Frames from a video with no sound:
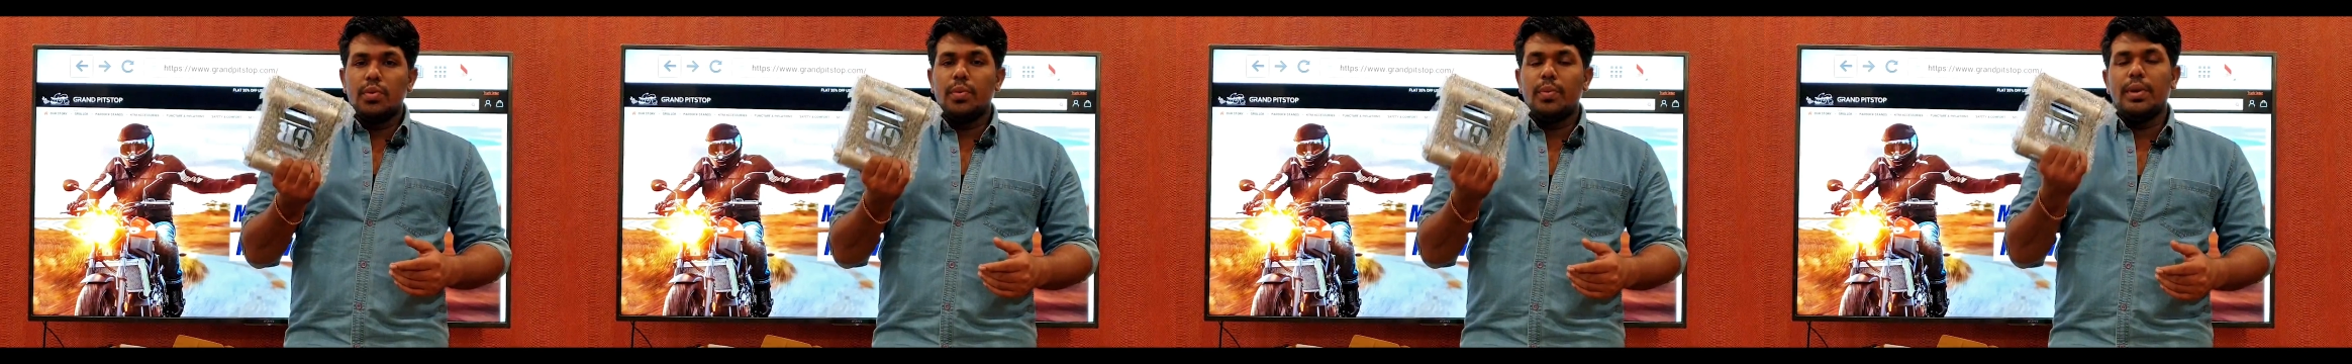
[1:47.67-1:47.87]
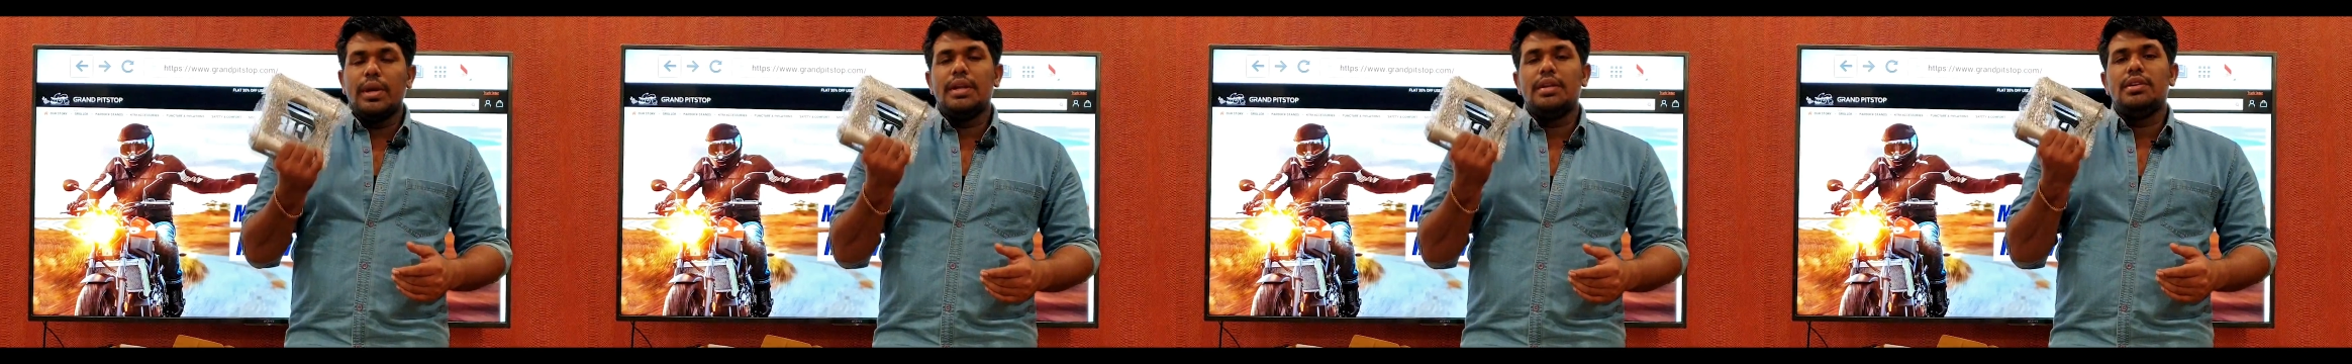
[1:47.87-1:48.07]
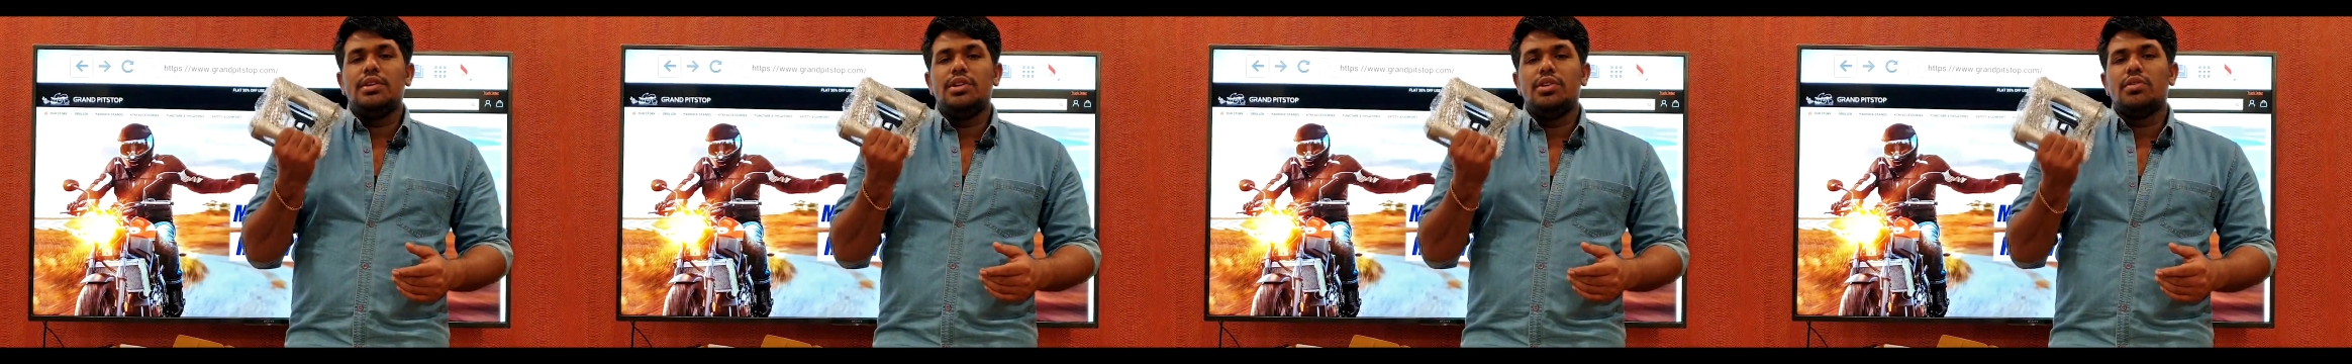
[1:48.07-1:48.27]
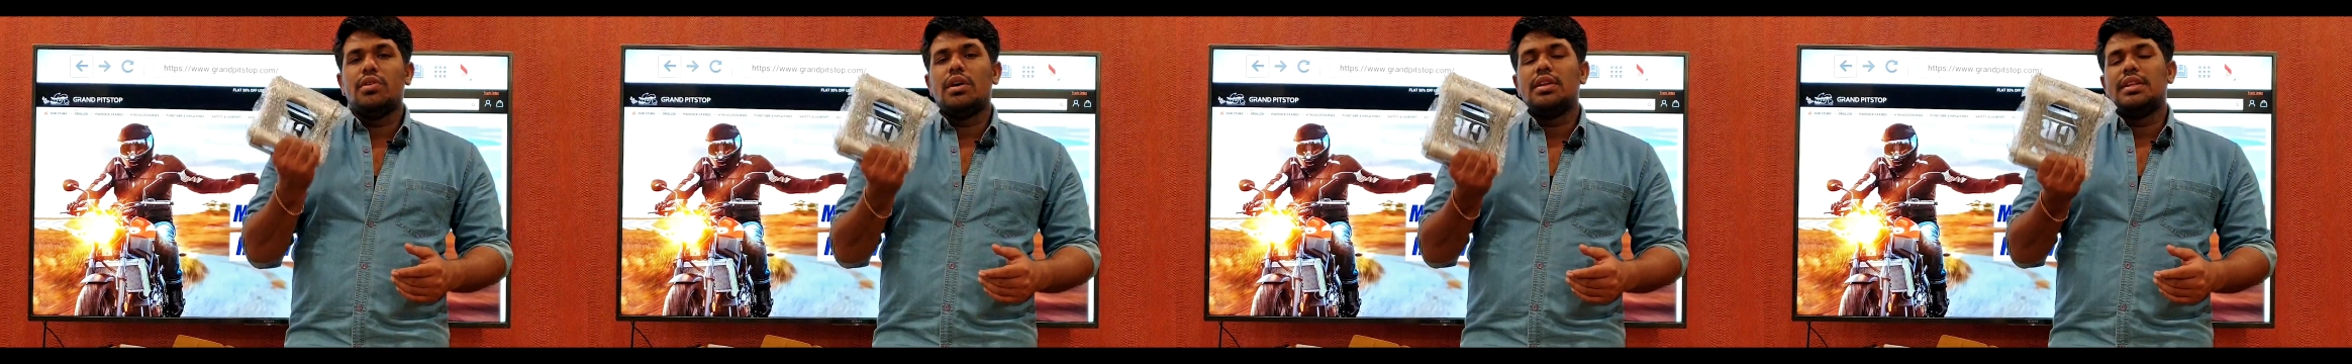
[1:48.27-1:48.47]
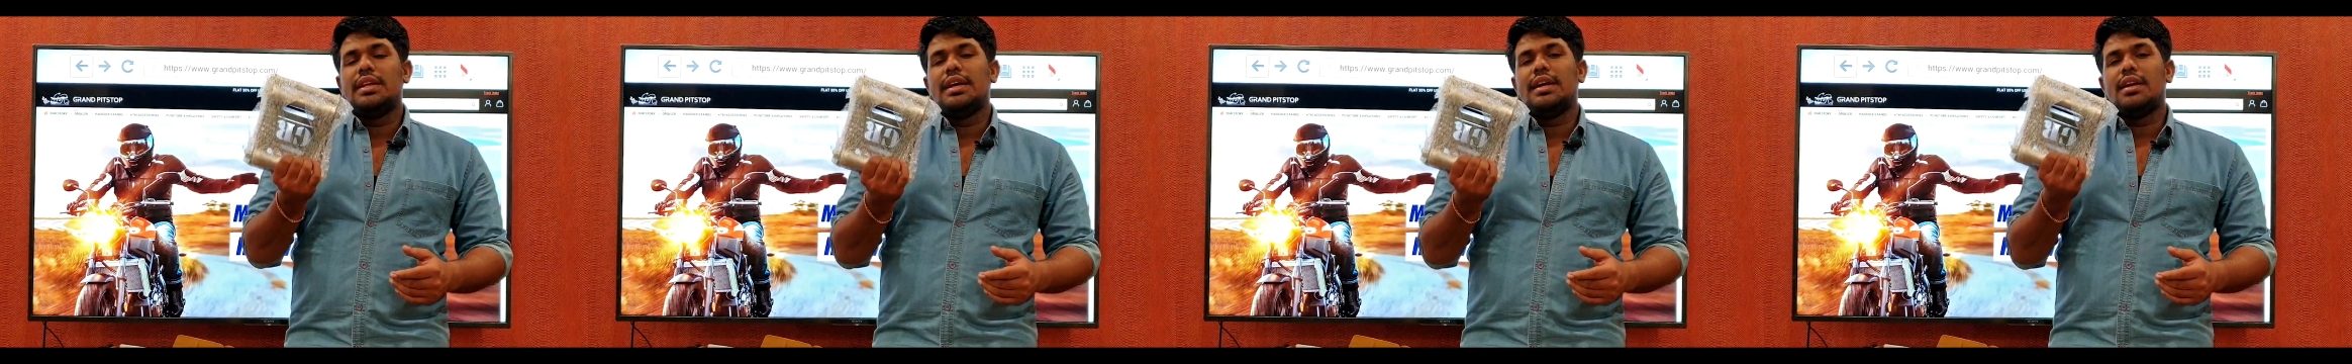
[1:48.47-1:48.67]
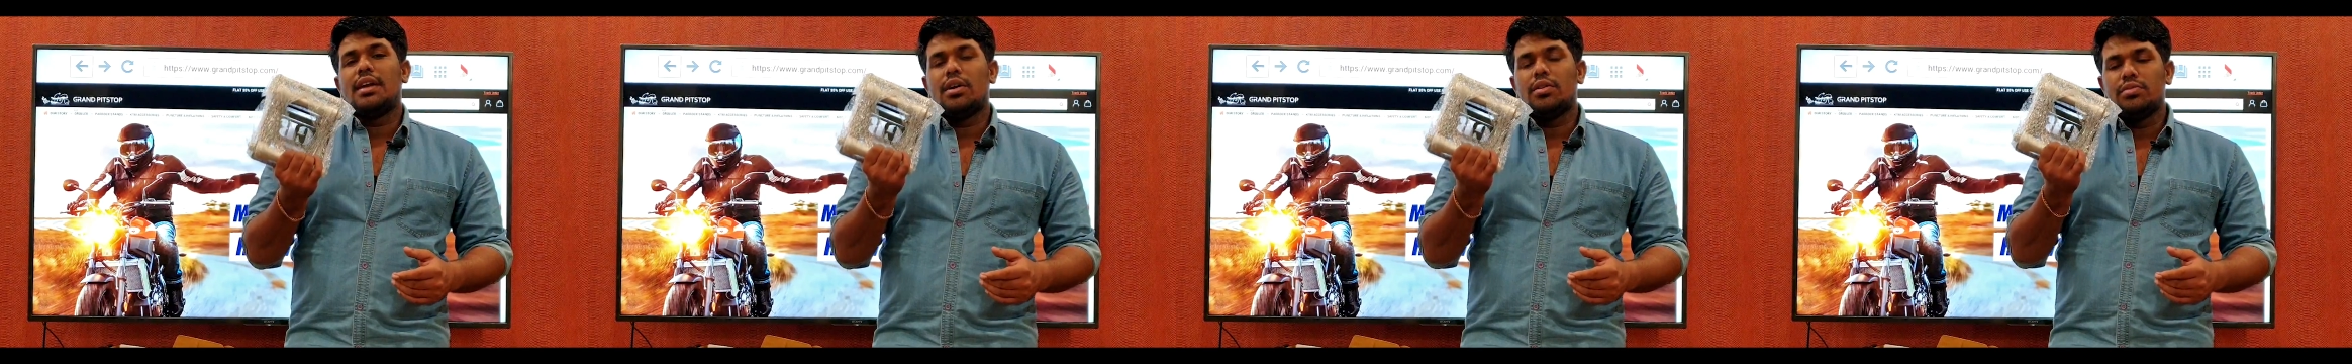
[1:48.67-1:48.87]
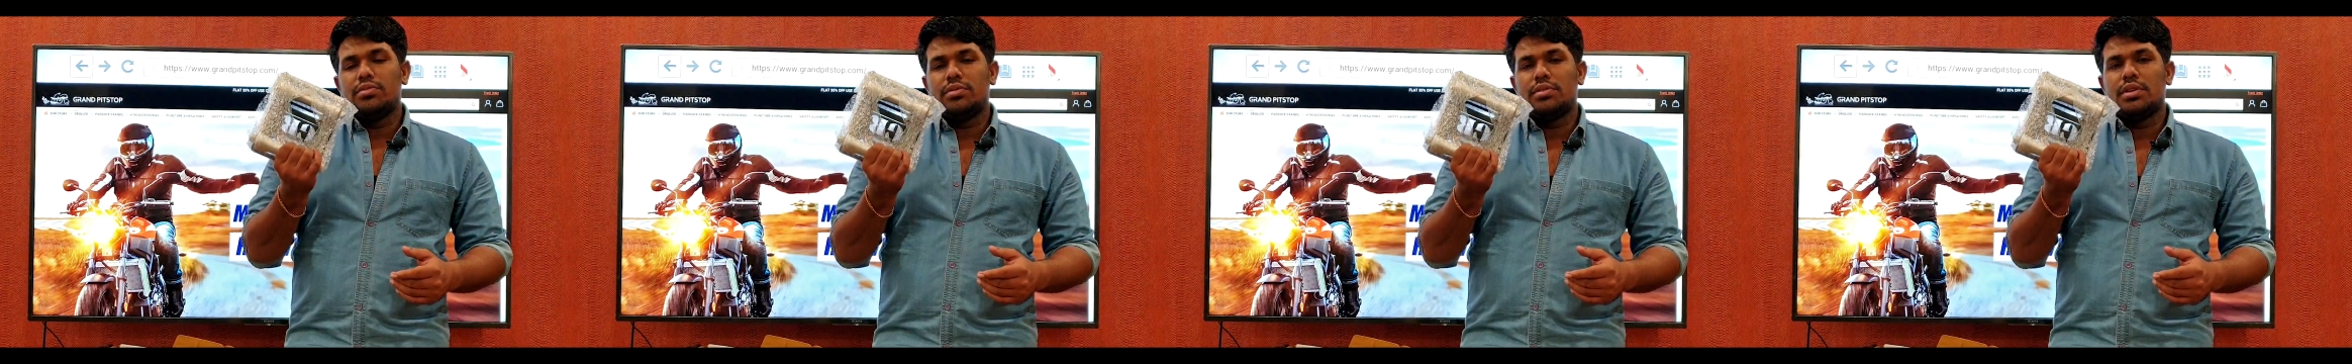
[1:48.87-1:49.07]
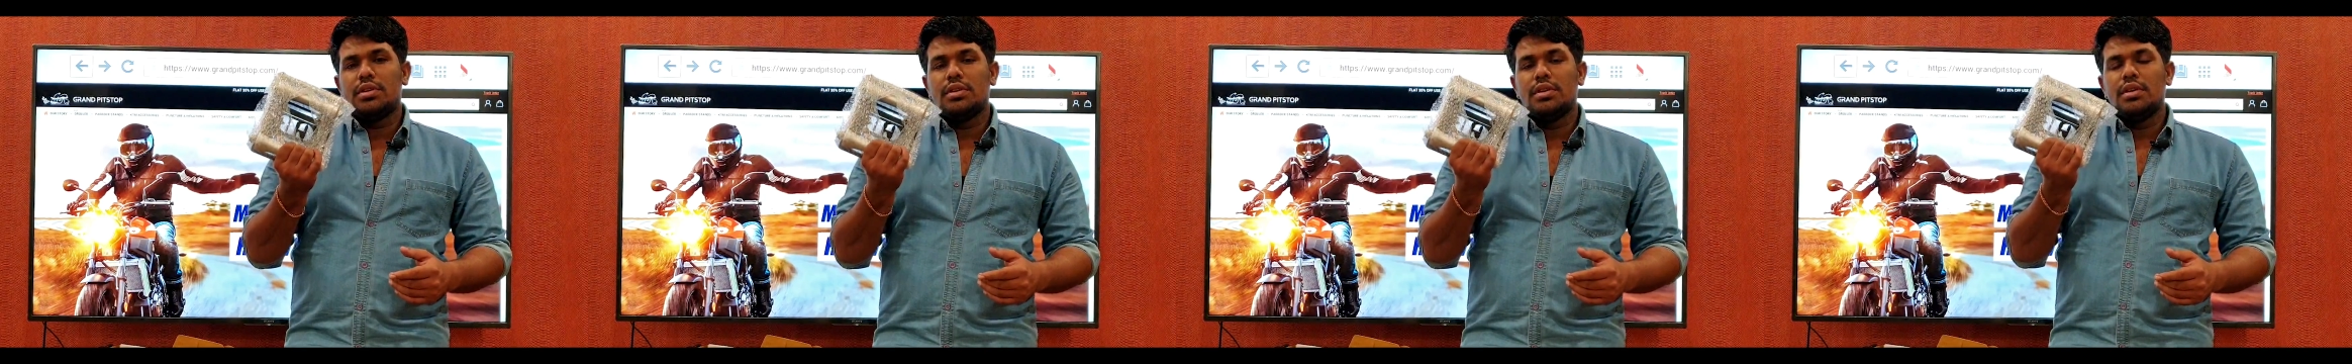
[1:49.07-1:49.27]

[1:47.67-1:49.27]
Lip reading: when you are there out